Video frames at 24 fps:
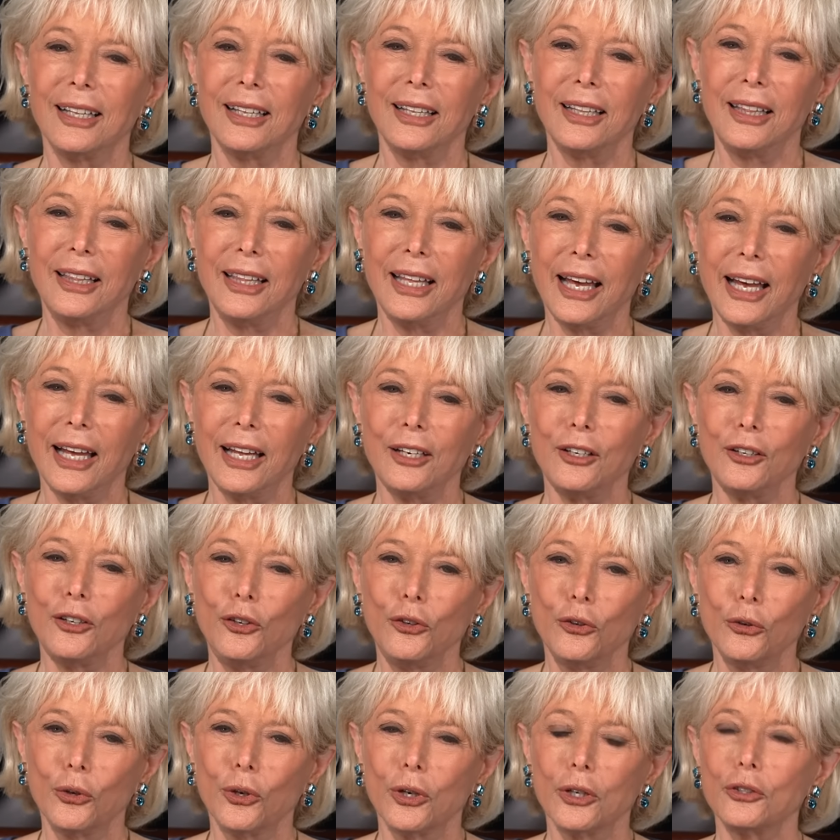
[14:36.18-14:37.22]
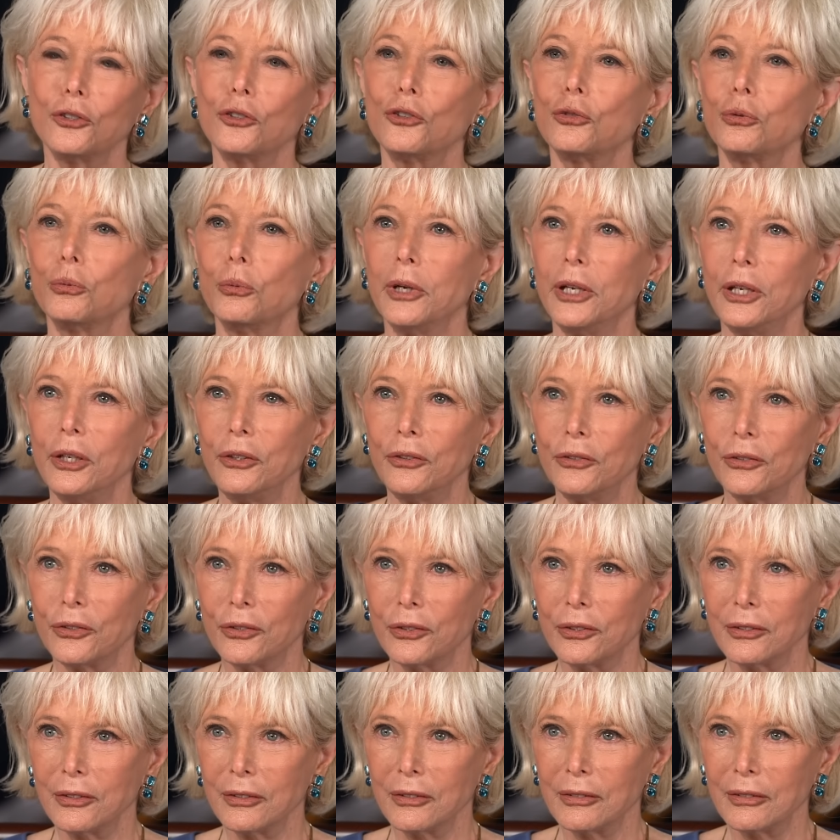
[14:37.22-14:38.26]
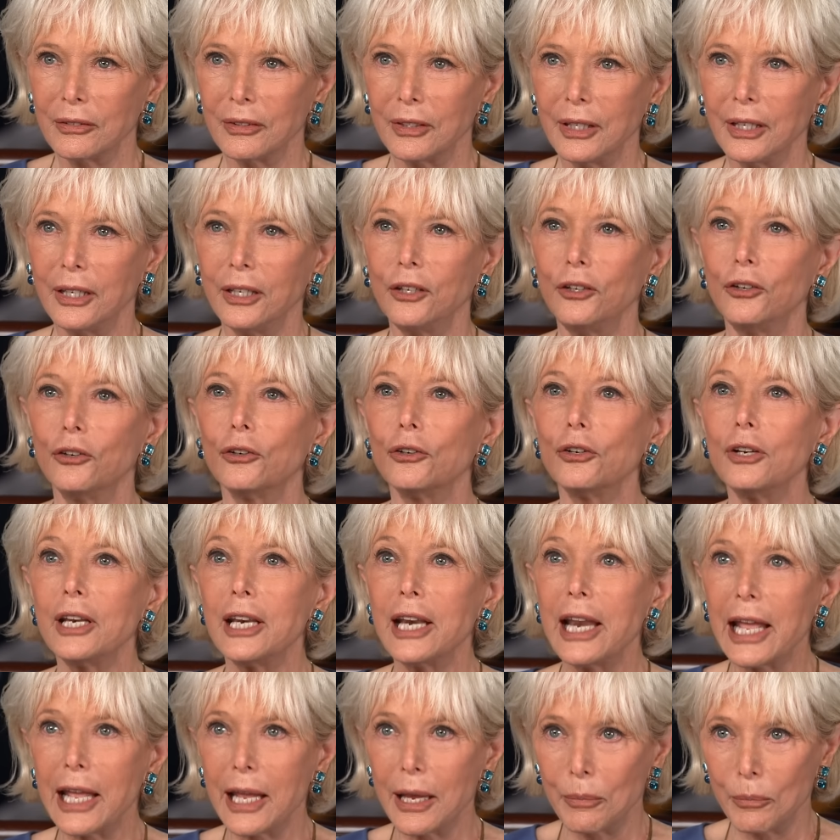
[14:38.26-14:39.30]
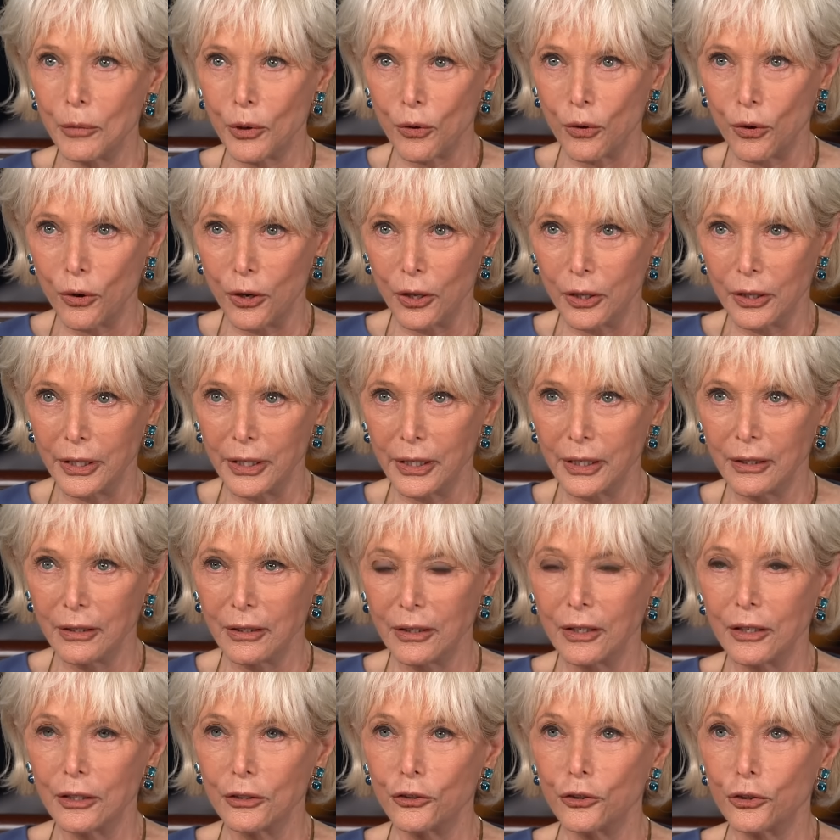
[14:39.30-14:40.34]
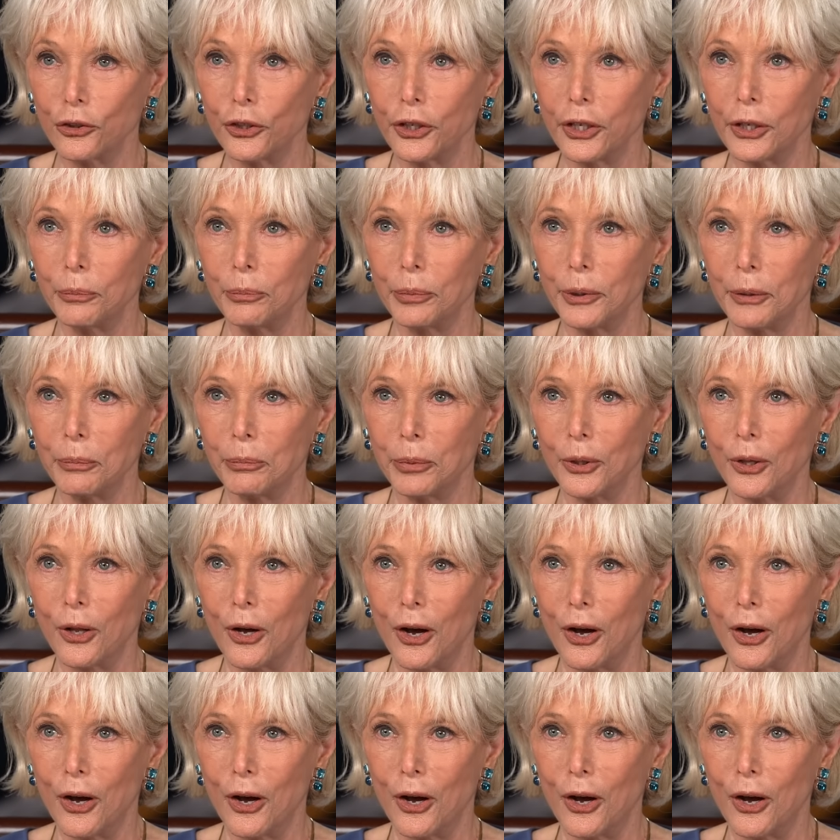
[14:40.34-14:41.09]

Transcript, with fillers: that your tweets and your name calling are turning people